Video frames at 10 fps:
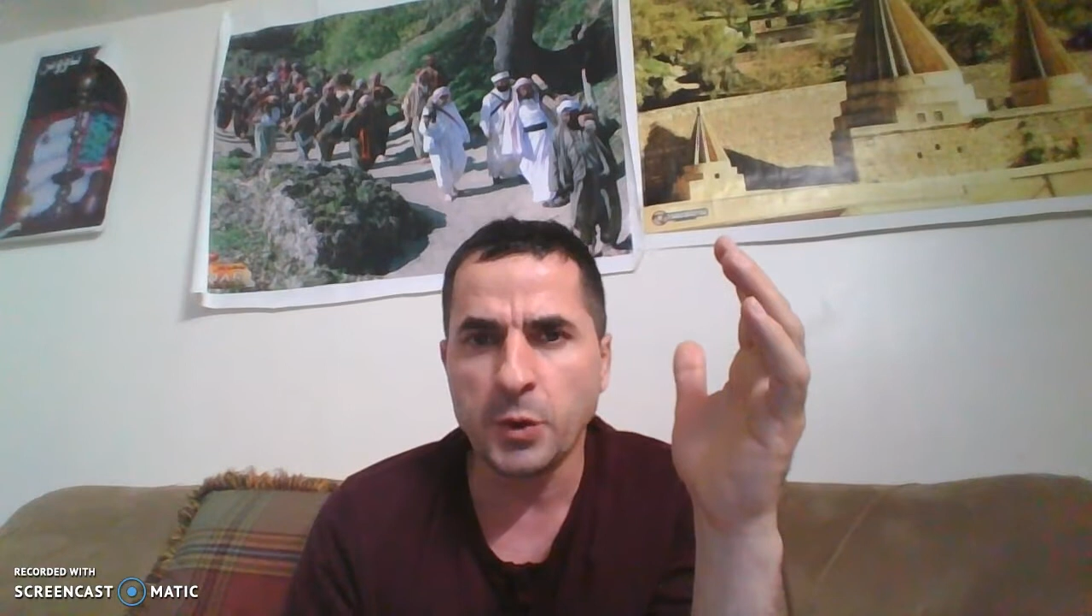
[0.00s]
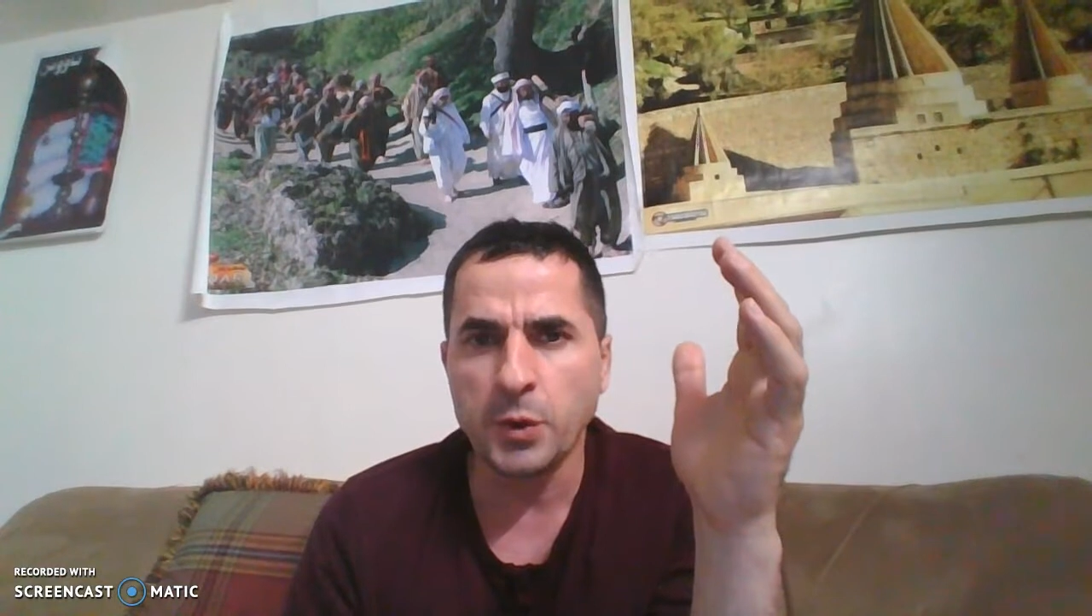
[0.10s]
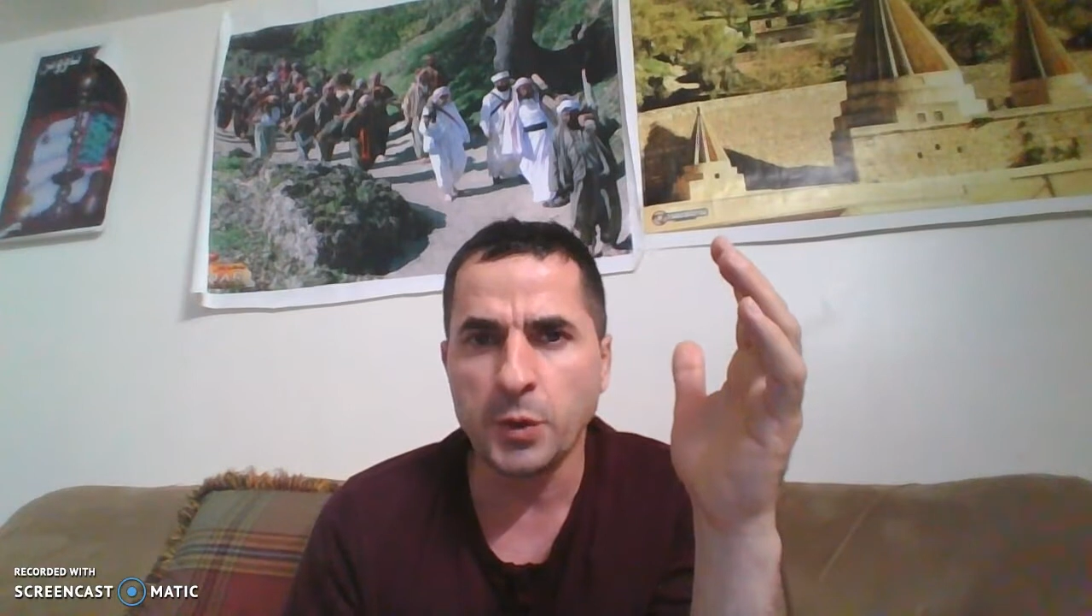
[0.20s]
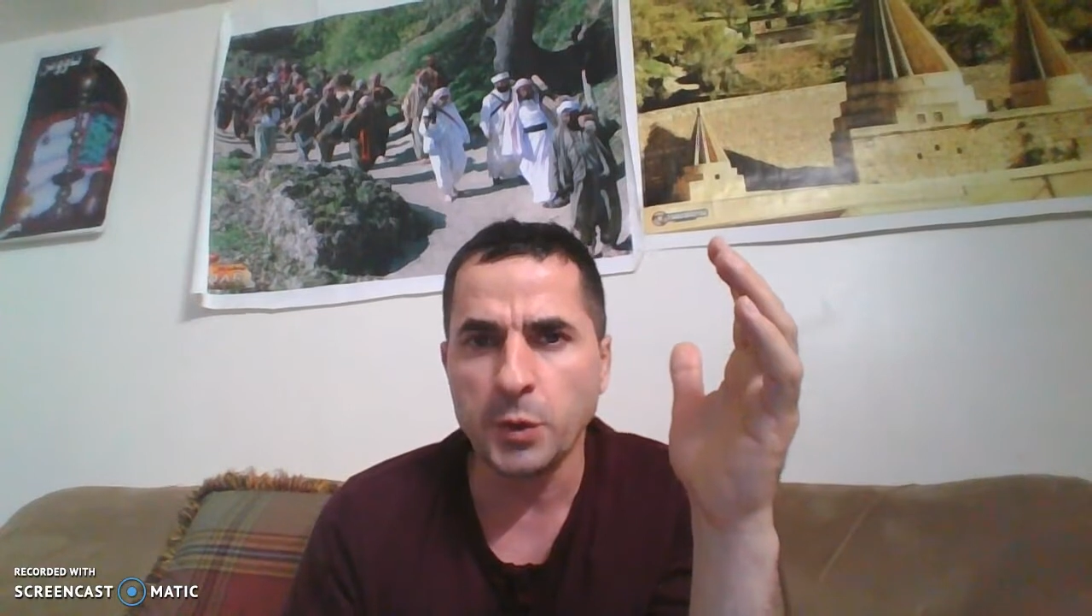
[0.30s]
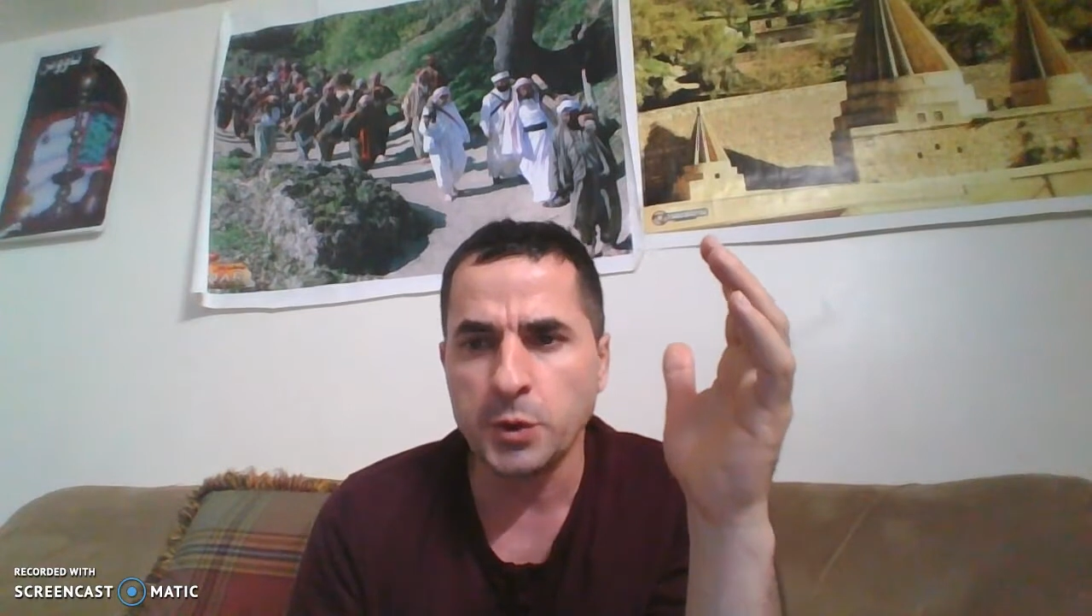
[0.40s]

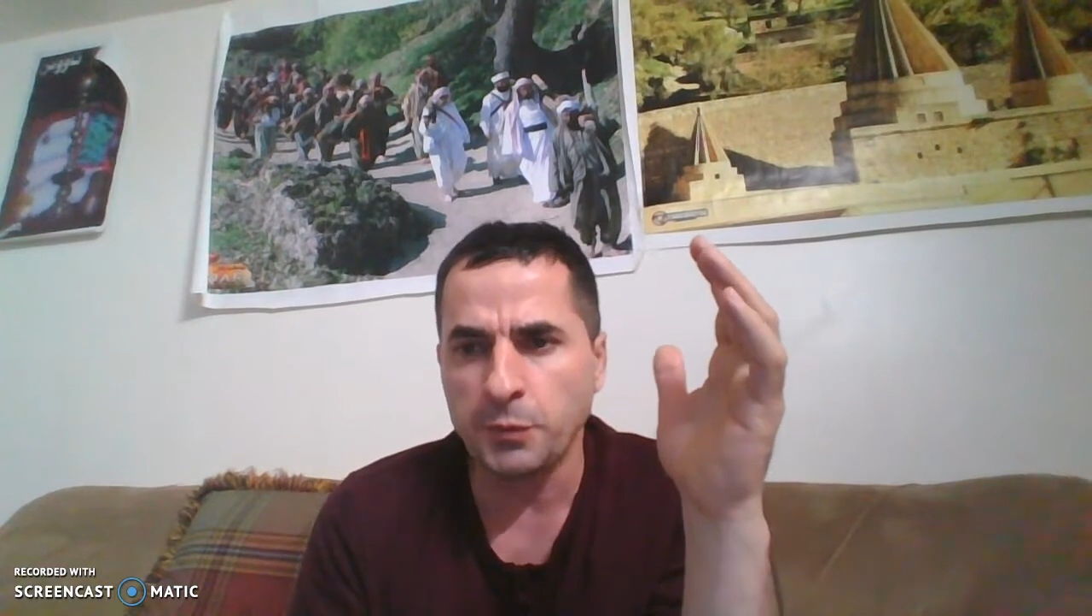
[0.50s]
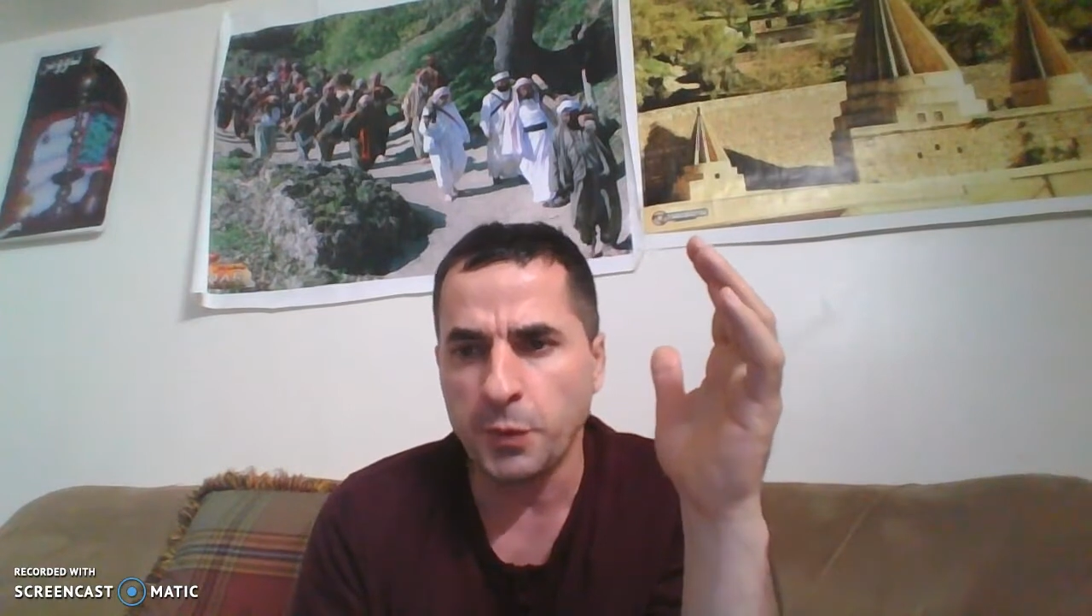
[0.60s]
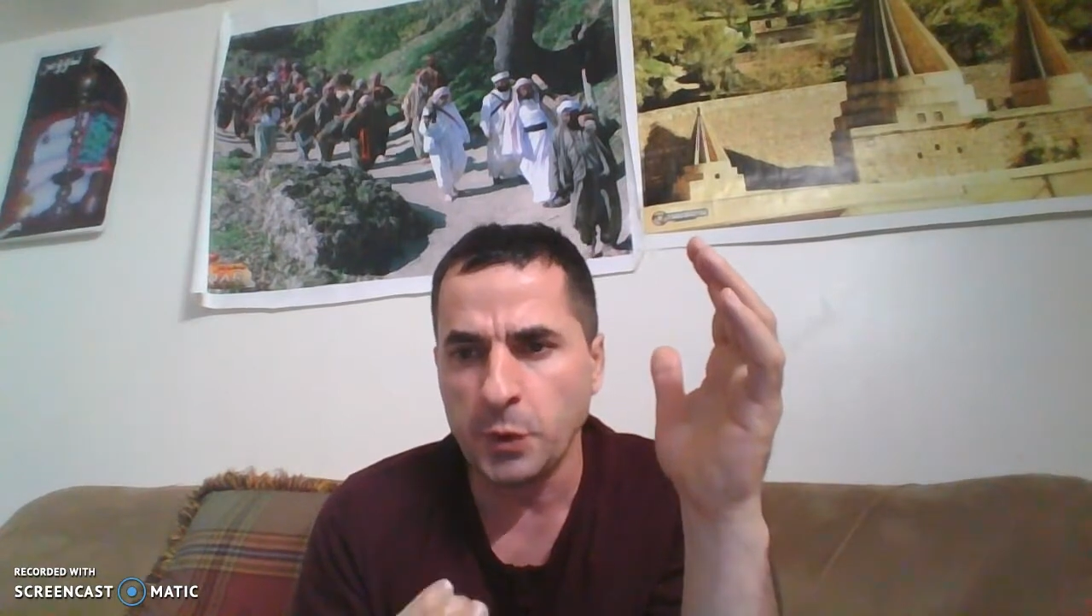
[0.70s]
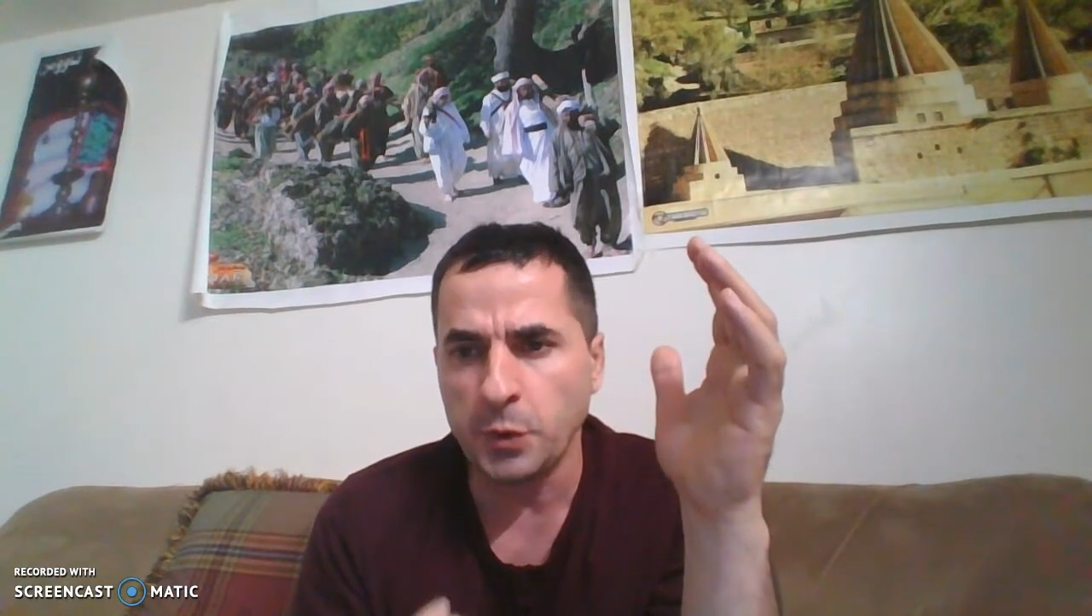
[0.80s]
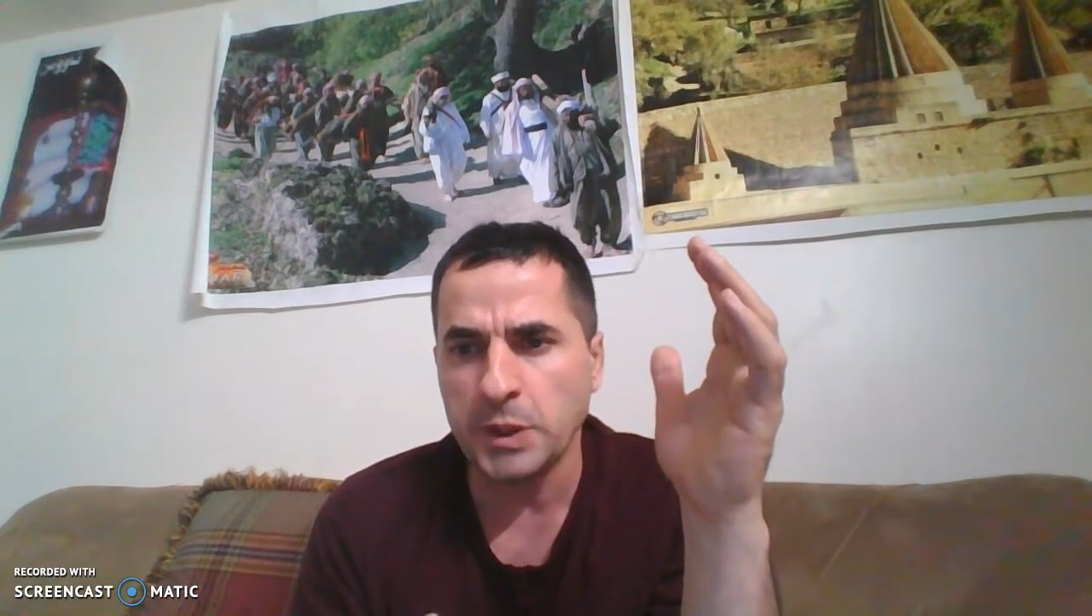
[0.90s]
conclusion
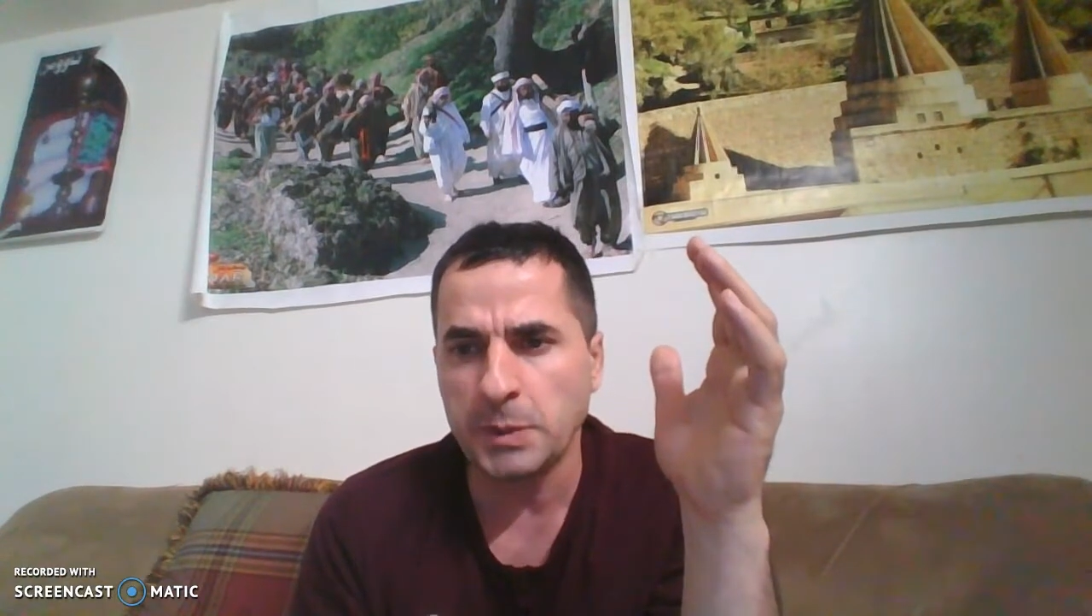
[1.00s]
for your